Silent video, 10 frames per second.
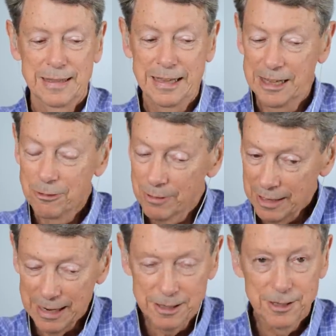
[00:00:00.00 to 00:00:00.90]
They get
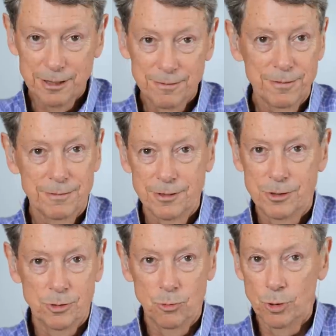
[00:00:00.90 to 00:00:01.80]
reactive
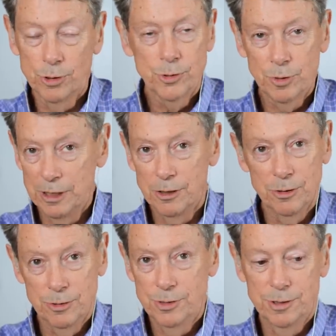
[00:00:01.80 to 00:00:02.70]
to words we
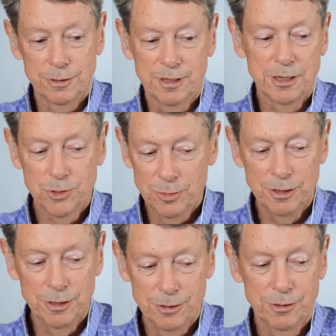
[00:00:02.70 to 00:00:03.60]
use and things we
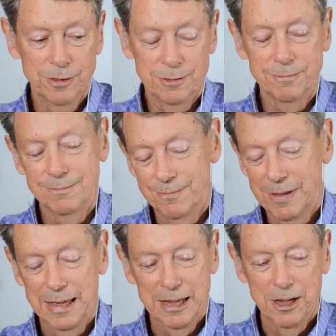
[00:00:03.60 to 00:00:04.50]
do and
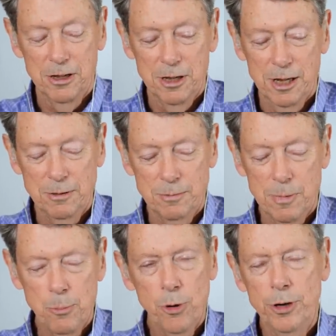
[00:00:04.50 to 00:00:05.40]
and
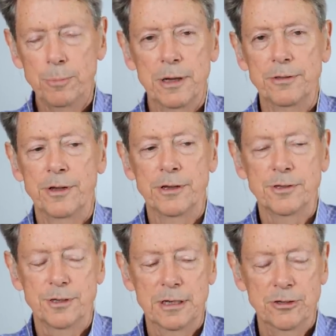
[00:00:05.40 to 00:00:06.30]
my point about
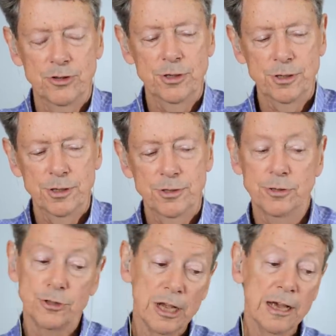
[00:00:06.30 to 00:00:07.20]
this is just to
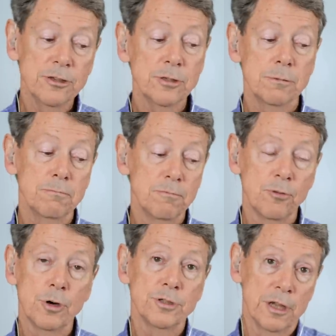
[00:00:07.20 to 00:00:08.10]
suggest
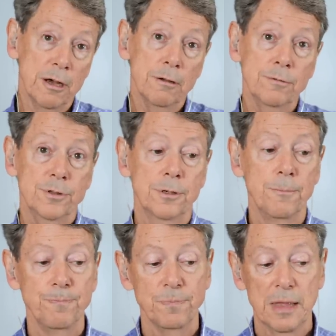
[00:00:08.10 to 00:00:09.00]
for ourselves
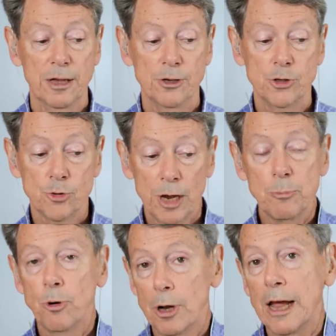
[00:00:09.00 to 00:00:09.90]
to
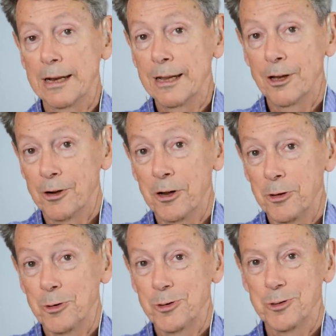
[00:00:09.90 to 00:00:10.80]
tread more lightly on
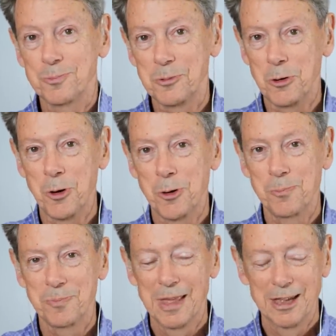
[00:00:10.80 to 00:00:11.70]
others, you
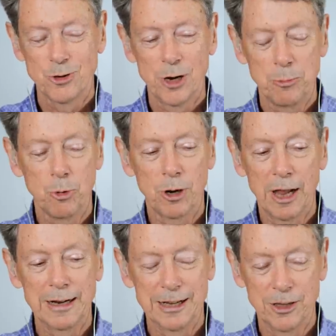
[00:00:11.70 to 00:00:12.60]
know, tread more
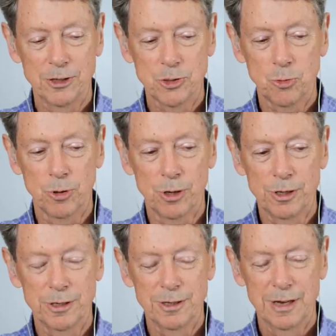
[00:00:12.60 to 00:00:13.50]
lightly in this
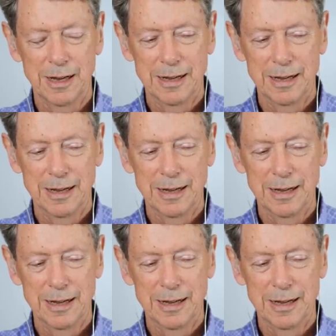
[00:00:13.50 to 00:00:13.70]
world and,